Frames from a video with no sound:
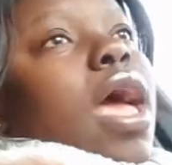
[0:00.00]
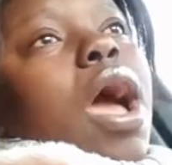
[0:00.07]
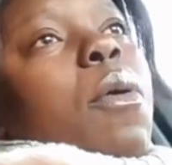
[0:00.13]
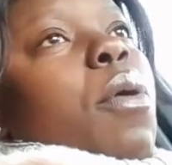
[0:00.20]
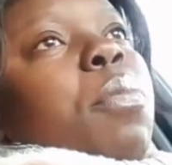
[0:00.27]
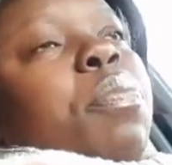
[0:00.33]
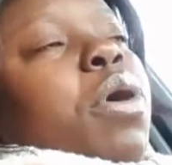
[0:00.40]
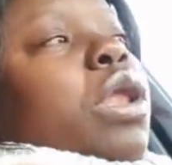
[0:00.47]

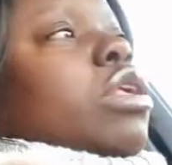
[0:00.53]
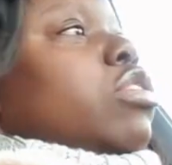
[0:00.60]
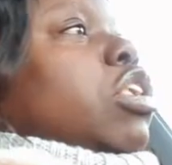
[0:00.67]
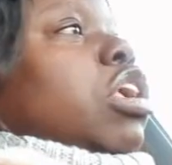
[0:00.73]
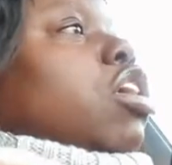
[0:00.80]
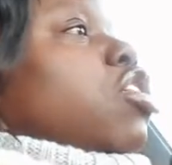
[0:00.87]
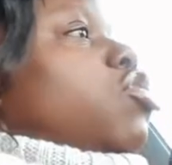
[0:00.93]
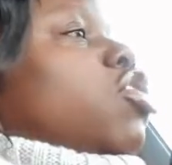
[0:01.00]
our
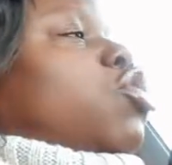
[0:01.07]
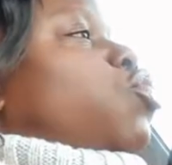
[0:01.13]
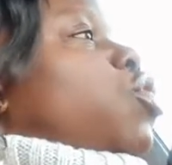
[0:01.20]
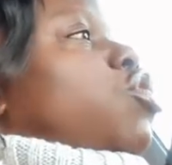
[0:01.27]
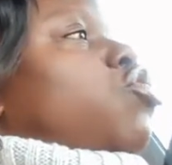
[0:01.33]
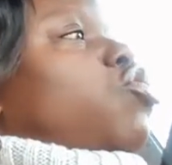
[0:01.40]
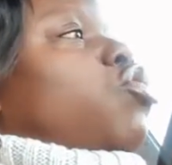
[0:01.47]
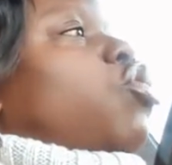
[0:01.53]
policy is that
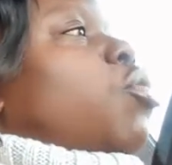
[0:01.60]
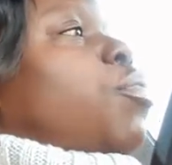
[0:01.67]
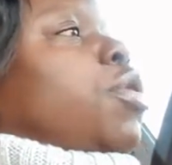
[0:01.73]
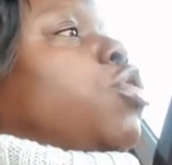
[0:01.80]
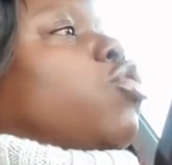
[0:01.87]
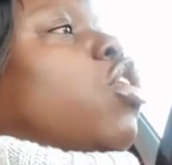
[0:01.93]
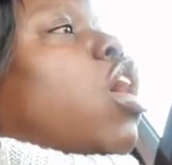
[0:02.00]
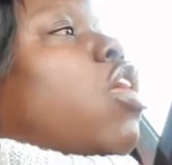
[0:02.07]
twins should not be
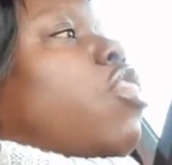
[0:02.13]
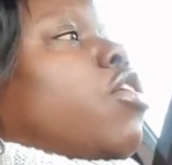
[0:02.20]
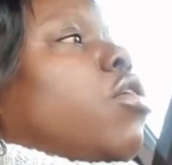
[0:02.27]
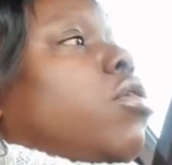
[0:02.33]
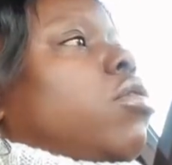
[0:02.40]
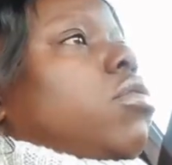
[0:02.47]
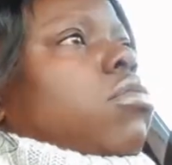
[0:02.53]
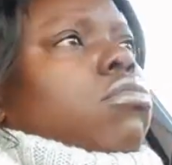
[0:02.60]
together.
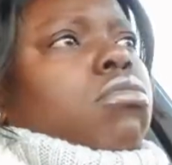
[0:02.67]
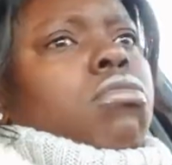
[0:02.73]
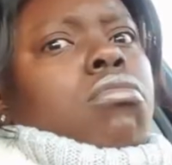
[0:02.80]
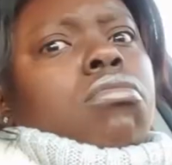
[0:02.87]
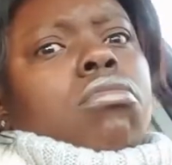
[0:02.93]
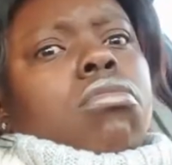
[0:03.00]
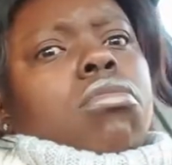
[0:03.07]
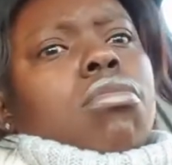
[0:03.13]

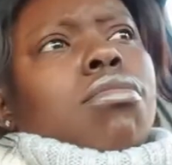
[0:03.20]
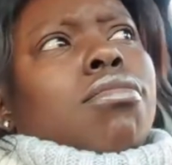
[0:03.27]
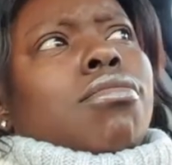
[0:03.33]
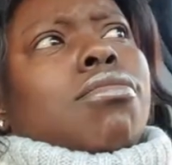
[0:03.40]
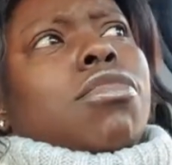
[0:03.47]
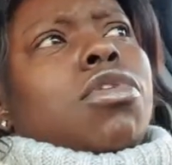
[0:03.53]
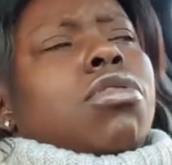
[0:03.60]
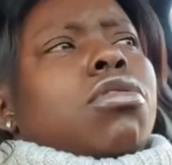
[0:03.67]

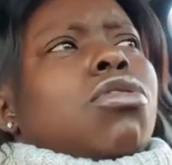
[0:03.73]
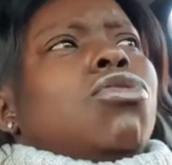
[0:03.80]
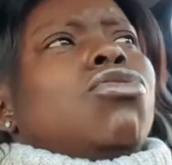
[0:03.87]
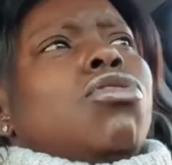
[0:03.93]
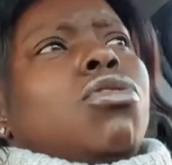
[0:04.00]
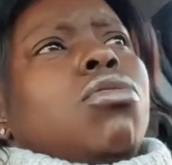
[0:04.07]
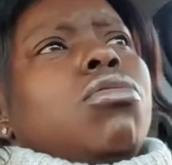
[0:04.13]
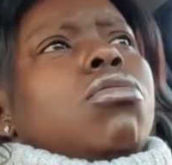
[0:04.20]

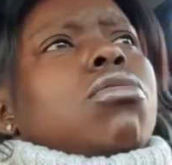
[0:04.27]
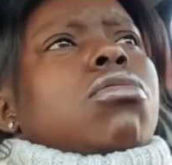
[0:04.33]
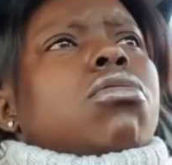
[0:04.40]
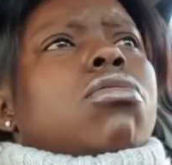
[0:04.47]
Excuse you.